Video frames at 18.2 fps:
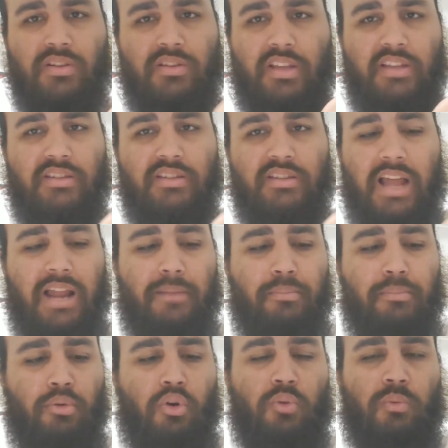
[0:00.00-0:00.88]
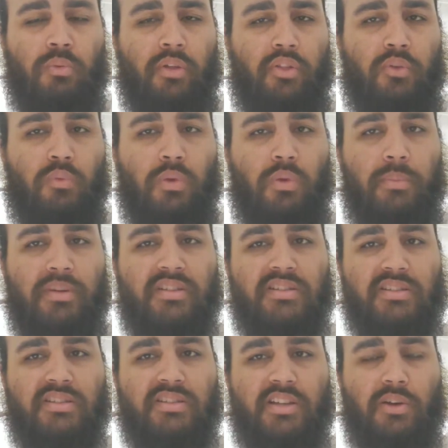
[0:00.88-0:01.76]
It's not important whether the woman
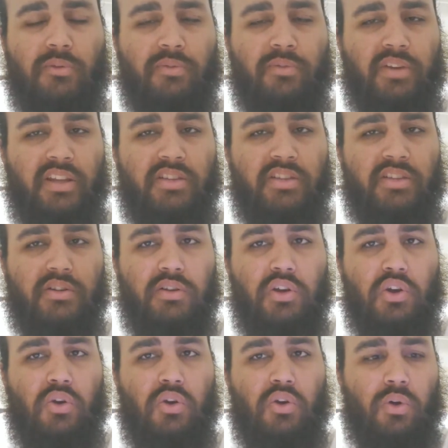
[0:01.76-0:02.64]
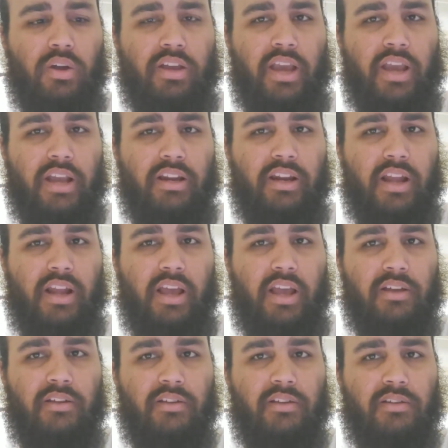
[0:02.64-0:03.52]
is a Syrophoenician or a Canaanite.
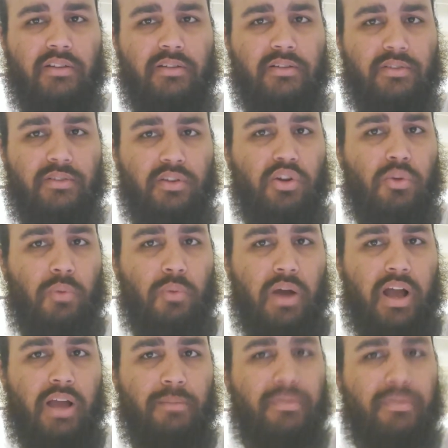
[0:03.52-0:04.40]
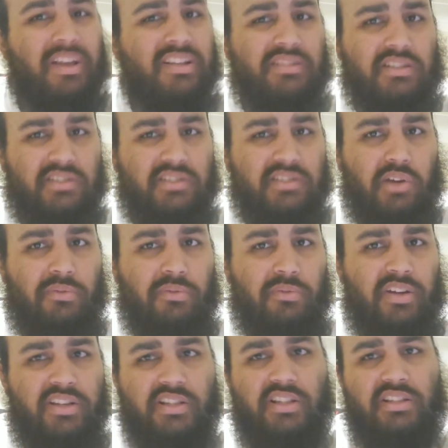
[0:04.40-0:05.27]
You know why? Because a
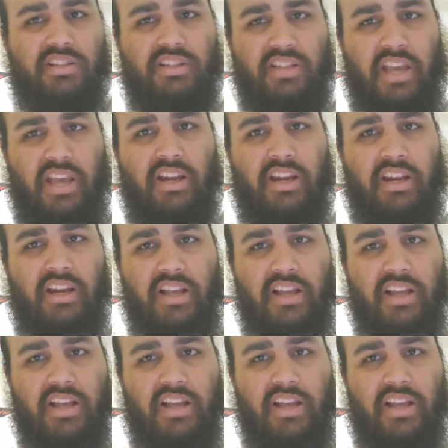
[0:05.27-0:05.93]
Syrophoenician is a Canaanite.